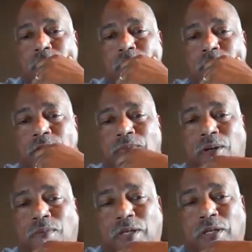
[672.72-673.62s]
Then
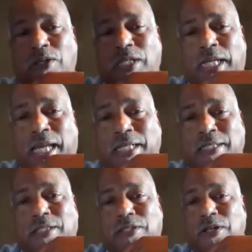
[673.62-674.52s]
what we're looking at is
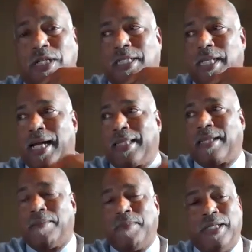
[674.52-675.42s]
it's going to slot
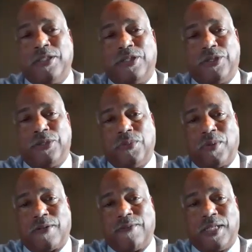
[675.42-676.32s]
them into
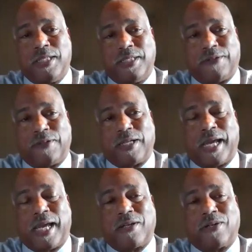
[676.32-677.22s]
one of these different
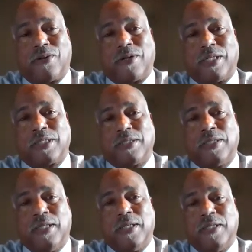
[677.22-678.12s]
categories.
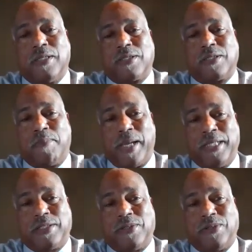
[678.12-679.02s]
So
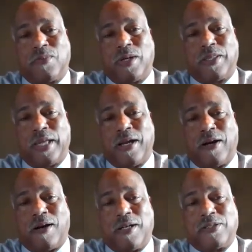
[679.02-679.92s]
based on where they
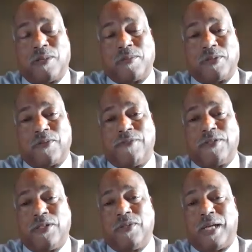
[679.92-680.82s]
are in terms of
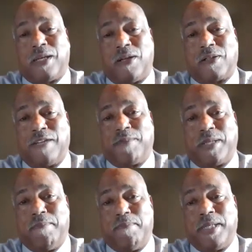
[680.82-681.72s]
revenue, how long they've been
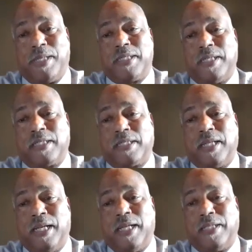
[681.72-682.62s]
in business,
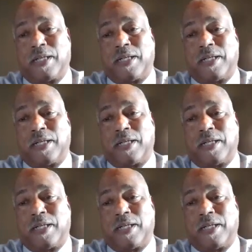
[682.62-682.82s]
and